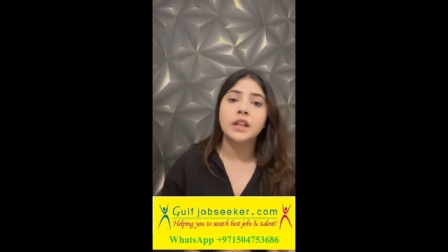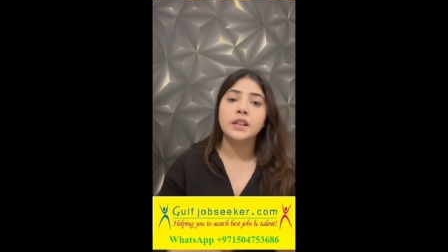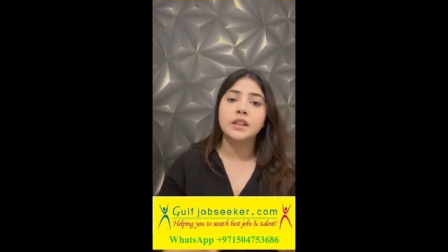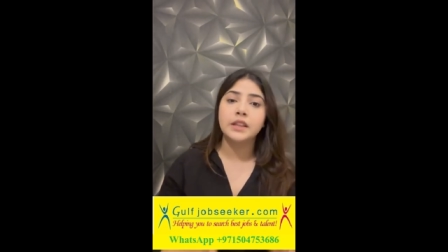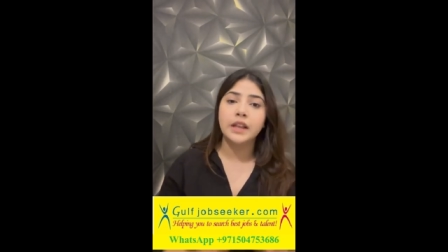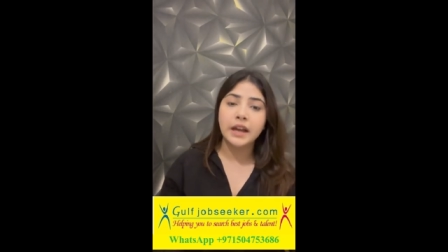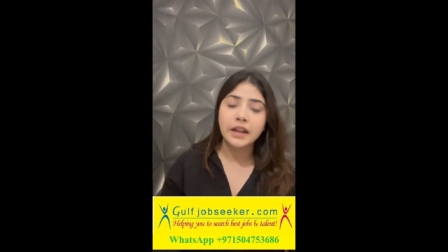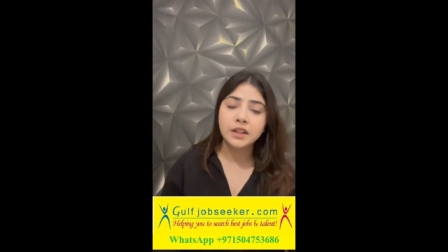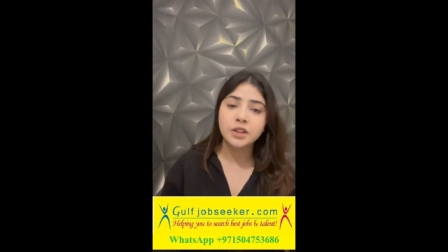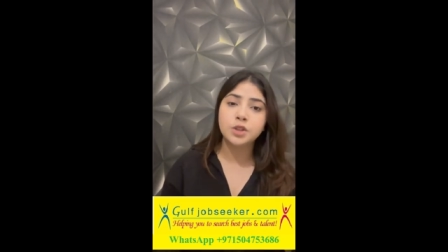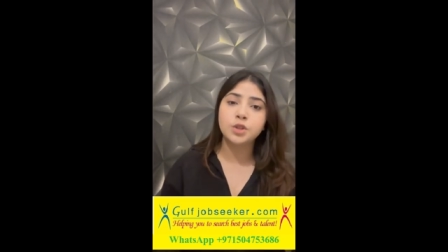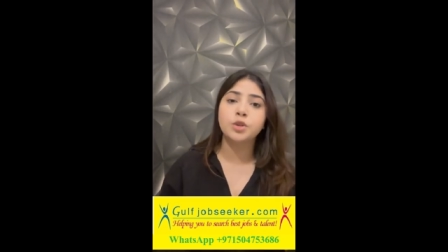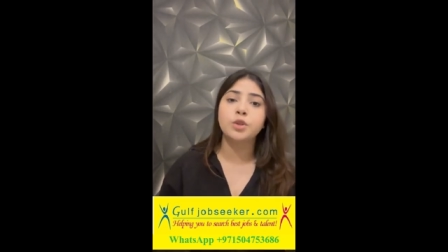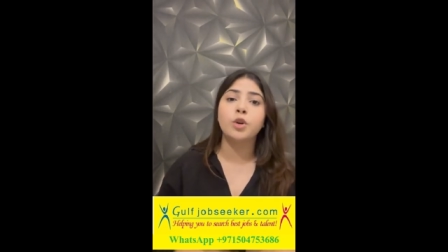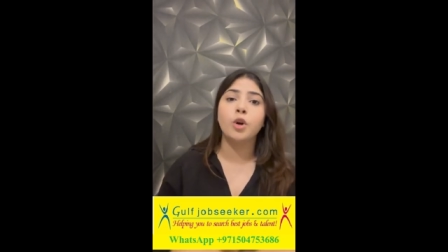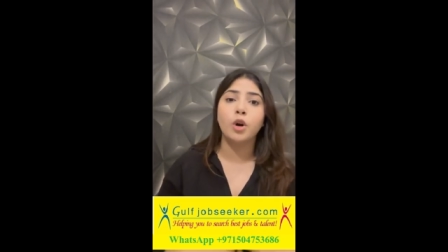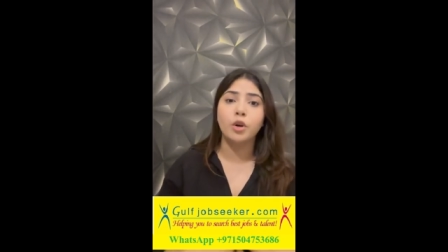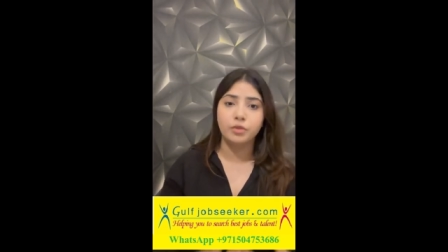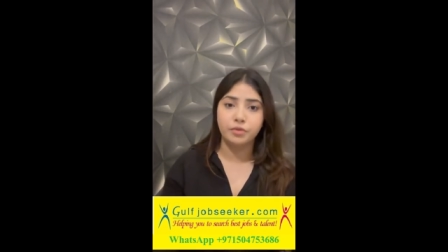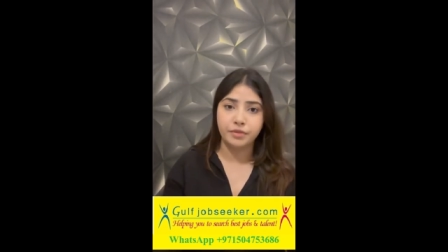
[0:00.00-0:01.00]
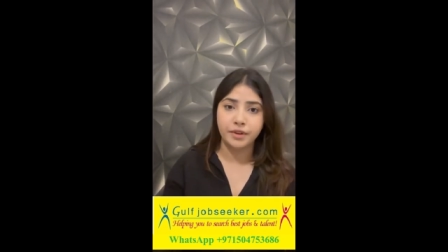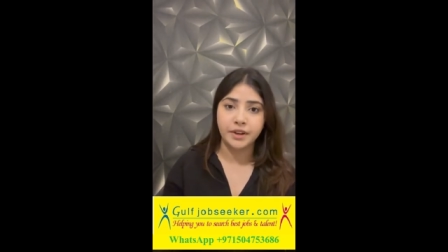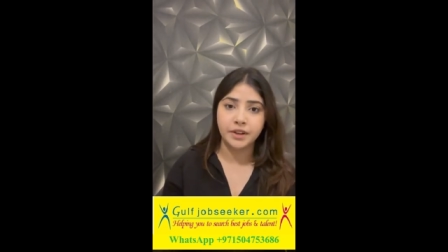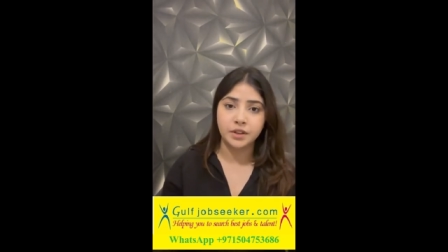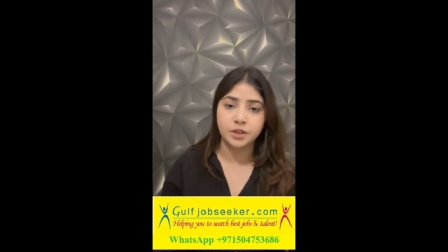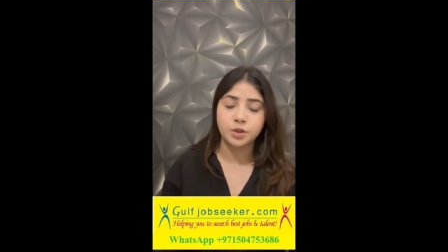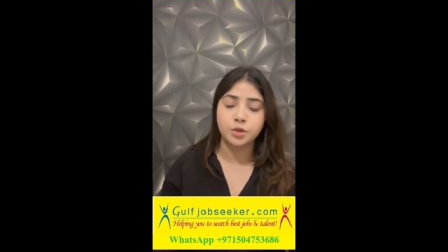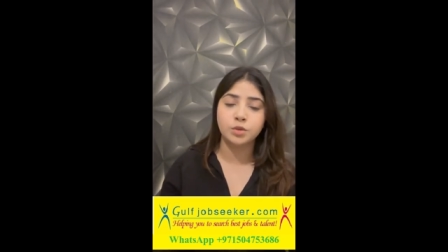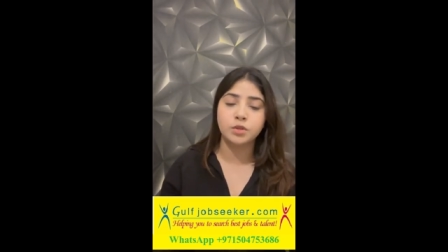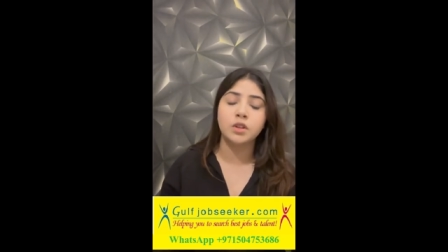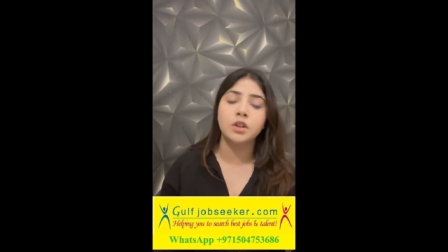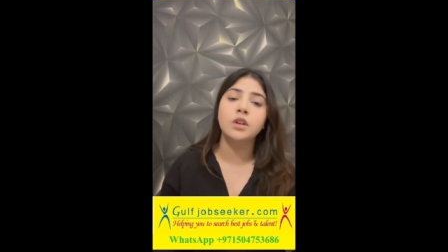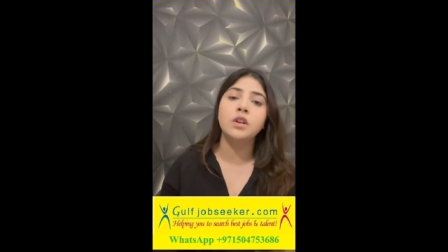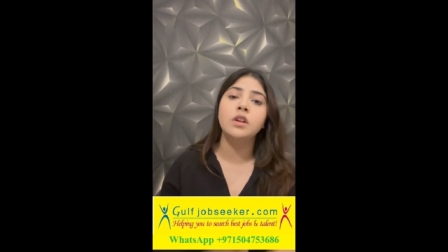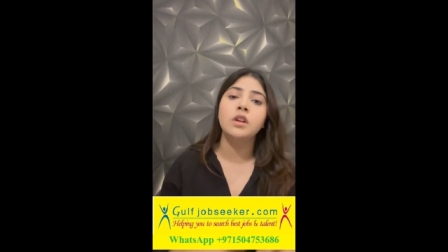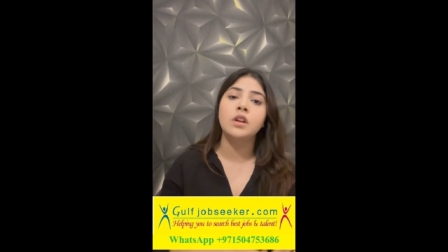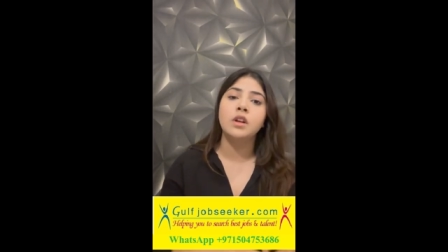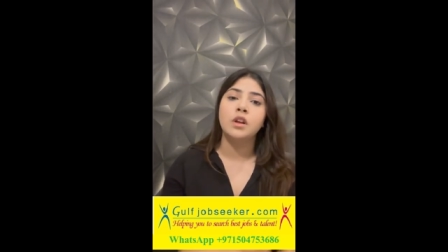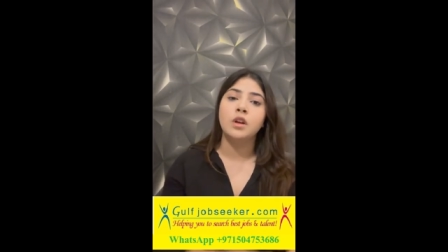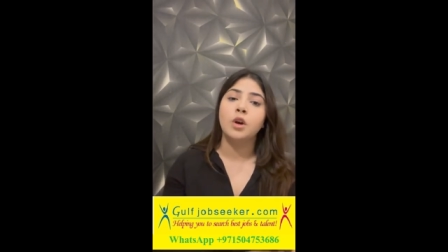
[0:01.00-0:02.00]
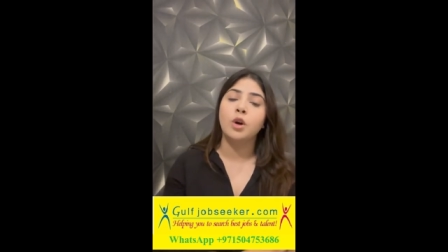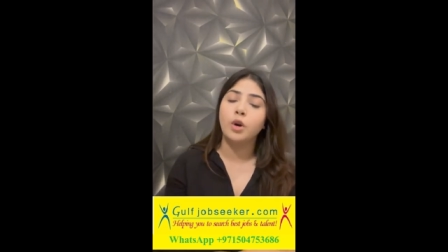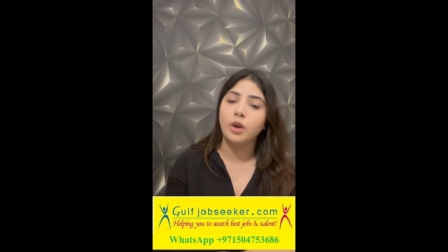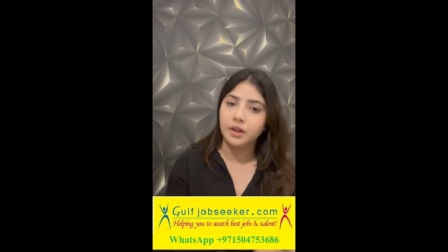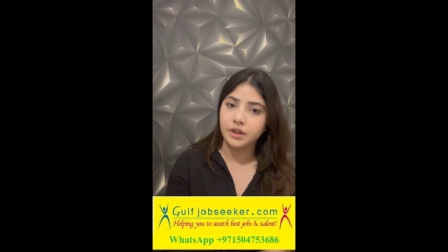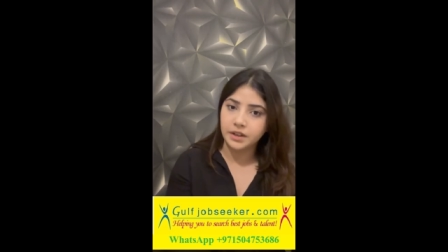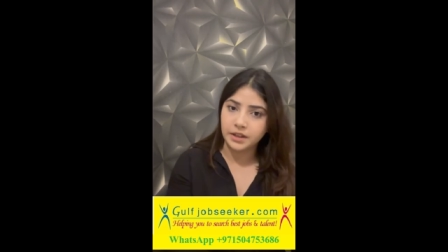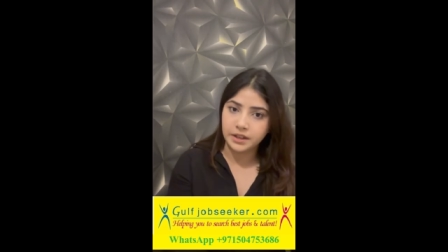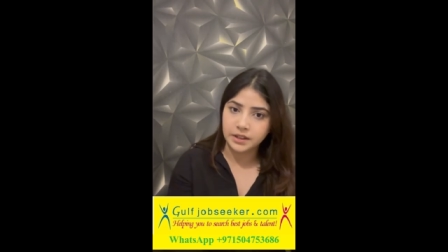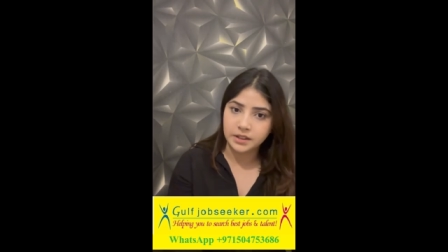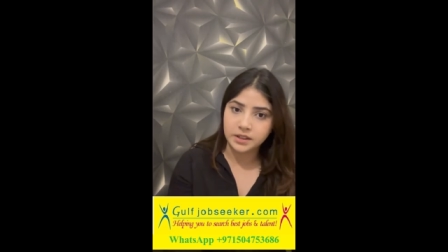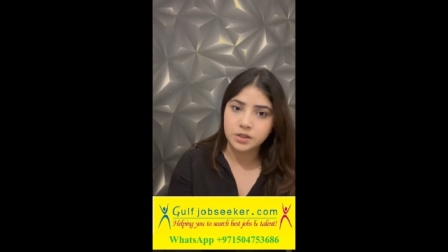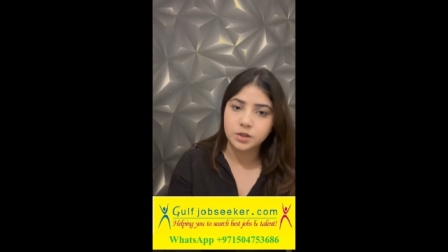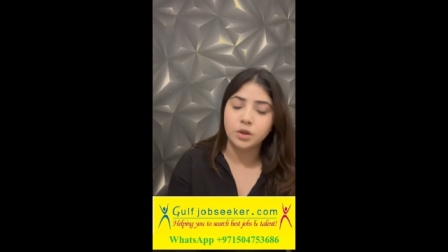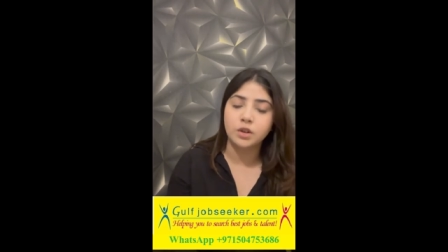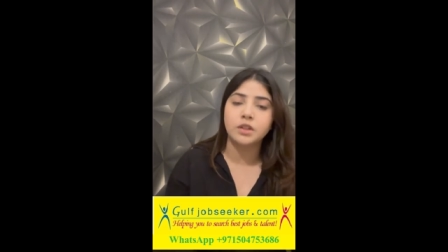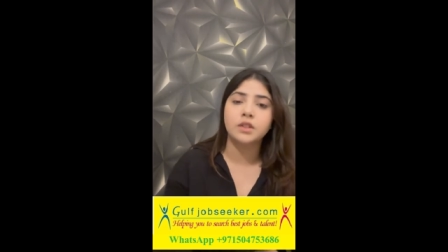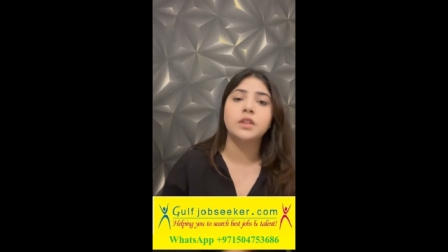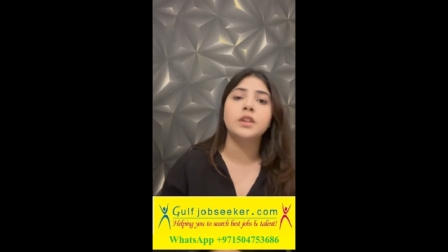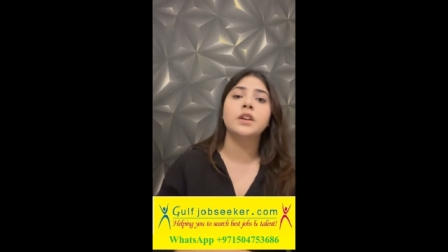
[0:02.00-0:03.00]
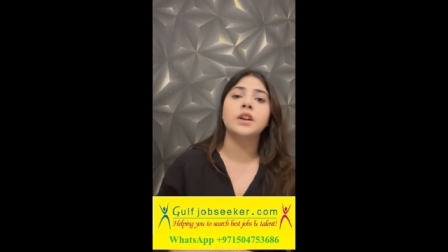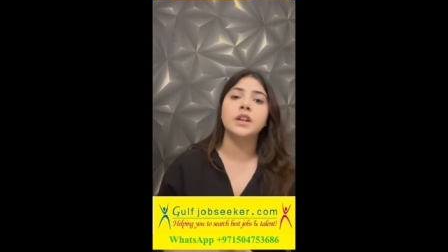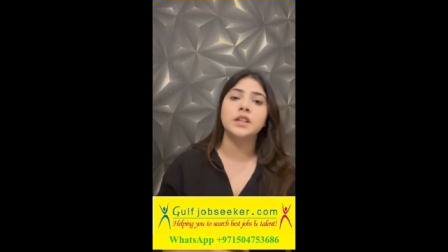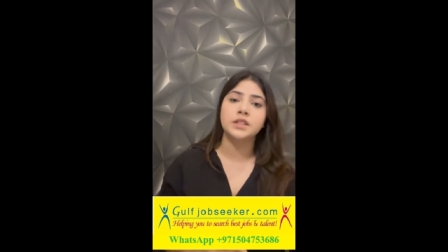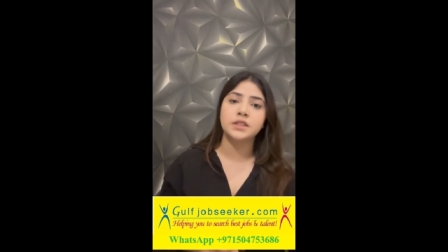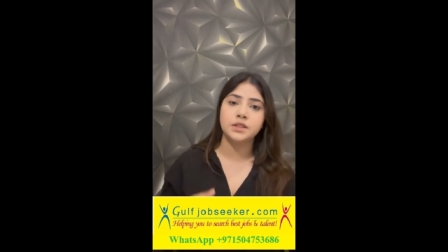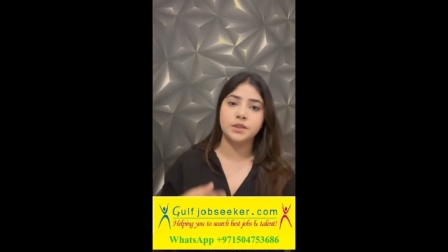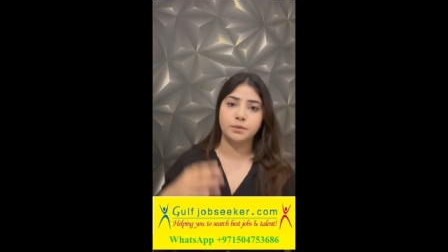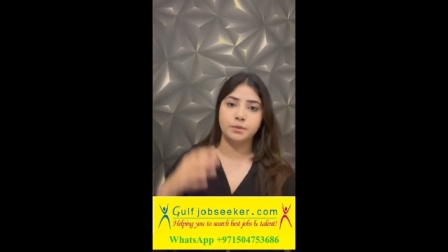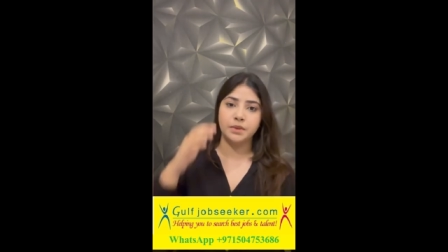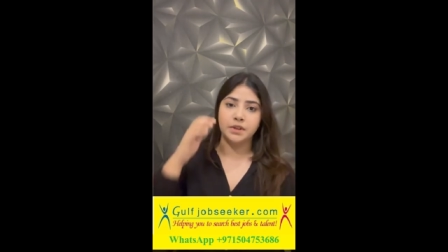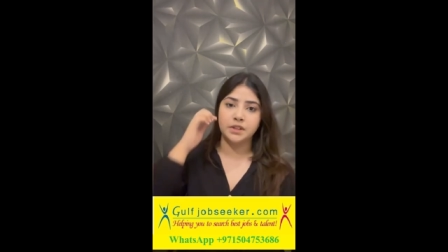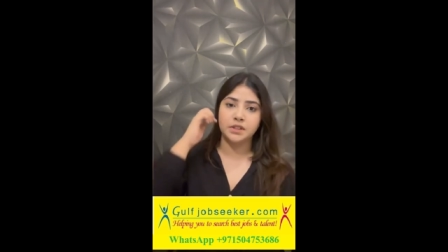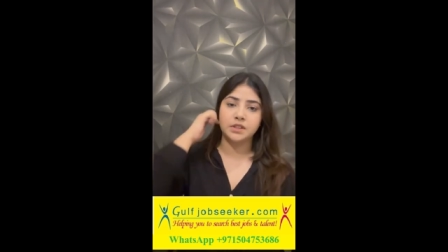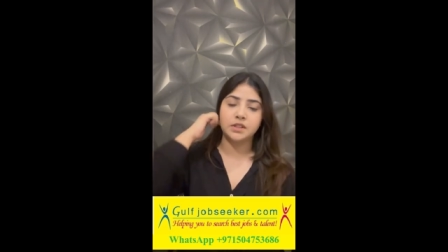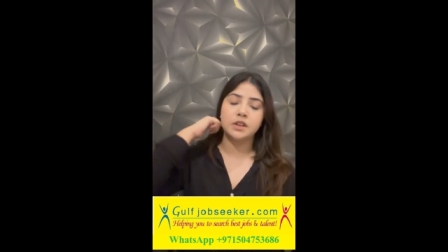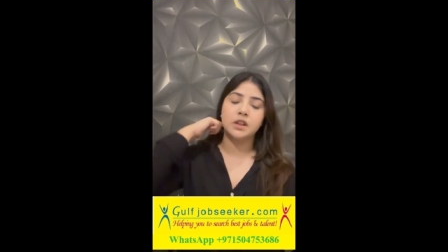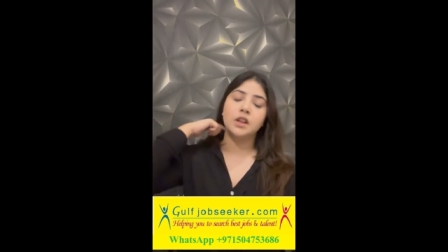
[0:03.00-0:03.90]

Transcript: that you're offering to the audience or the customers.